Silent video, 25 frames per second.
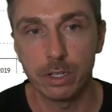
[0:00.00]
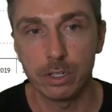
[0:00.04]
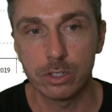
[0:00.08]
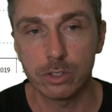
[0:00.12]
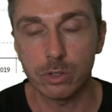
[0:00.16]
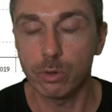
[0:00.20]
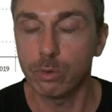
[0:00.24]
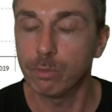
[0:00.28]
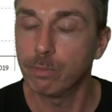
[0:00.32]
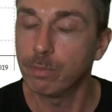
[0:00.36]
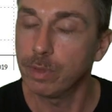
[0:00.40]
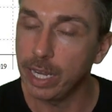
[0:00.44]

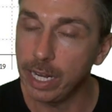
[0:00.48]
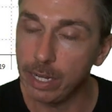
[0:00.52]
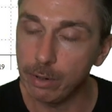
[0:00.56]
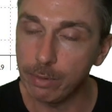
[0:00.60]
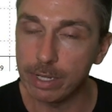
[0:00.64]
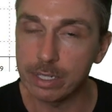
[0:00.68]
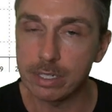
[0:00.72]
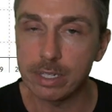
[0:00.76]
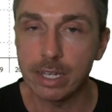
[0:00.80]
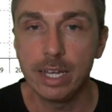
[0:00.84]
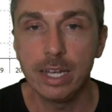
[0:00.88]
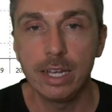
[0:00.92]
So
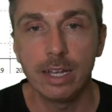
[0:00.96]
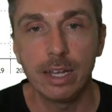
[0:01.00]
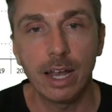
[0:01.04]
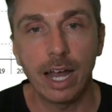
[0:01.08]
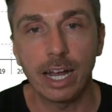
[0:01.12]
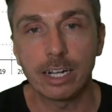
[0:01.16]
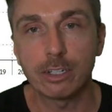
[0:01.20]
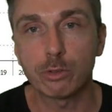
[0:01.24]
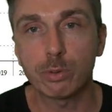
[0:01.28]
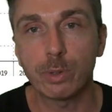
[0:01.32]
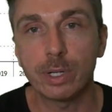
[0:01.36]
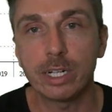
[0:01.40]
anyways,
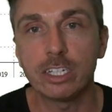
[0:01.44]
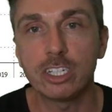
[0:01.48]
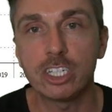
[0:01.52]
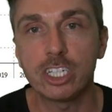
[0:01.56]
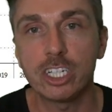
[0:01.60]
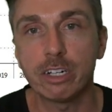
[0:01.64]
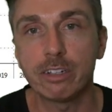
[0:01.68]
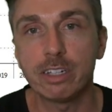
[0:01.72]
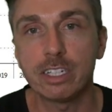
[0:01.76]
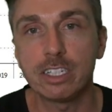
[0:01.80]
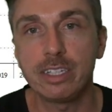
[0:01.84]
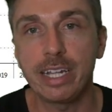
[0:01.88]
I just wanted to
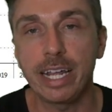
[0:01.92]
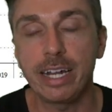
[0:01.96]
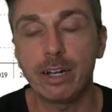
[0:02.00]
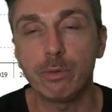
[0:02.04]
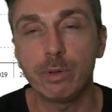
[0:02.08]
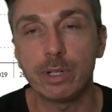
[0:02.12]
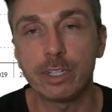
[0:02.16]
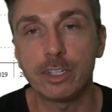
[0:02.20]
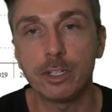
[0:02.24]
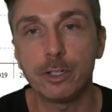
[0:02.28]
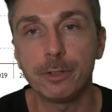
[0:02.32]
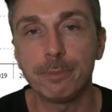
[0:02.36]
share this data
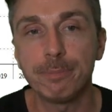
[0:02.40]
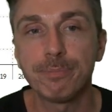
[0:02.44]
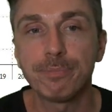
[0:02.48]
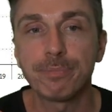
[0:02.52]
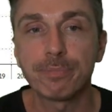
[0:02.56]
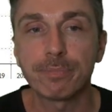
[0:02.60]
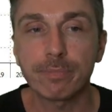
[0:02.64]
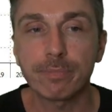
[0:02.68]
with you.